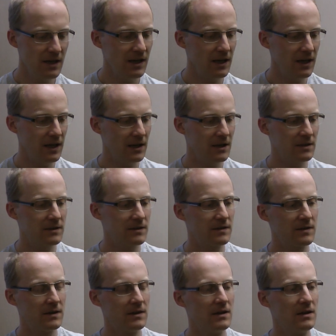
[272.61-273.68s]
And
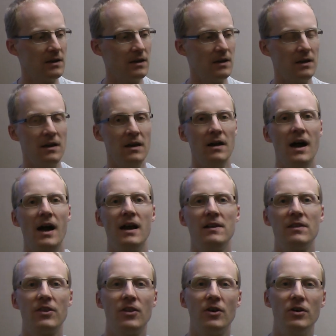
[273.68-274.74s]
I
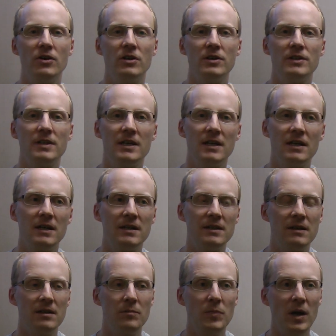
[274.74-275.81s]
saw the,
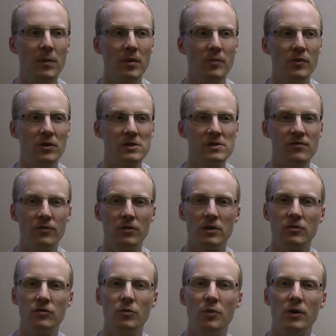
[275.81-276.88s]
the Pepperbox
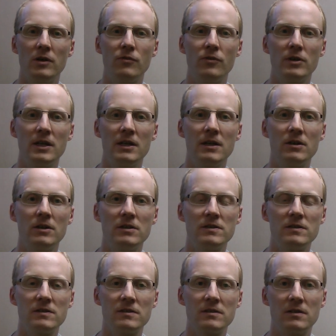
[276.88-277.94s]
for two point four
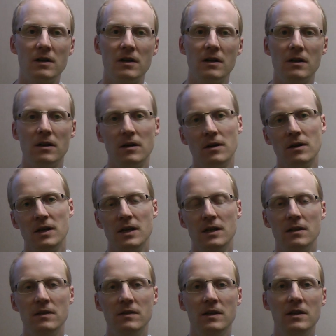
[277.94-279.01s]
gigahertz uh,
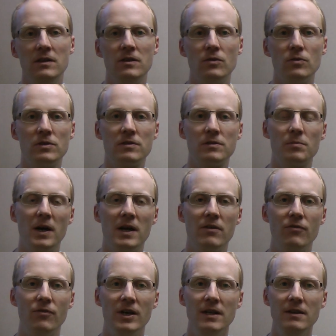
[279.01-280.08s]
in, in use by
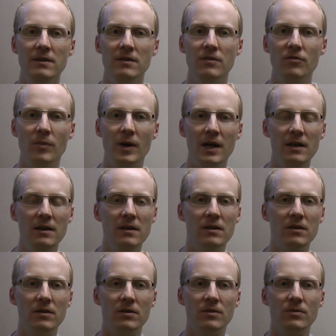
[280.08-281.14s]
a friend of mine
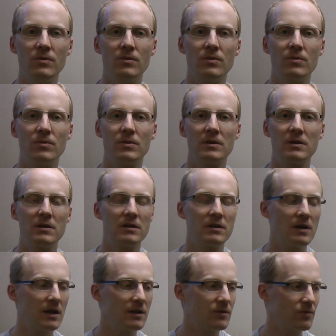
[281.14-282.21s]
who
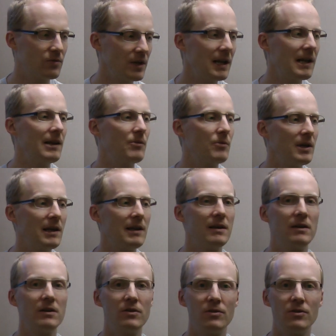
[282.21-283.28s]
got really, really
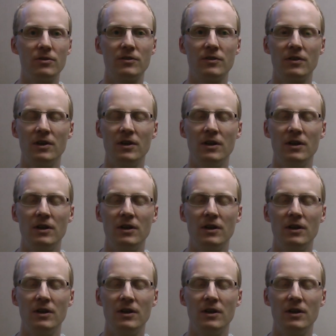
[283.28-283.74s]
good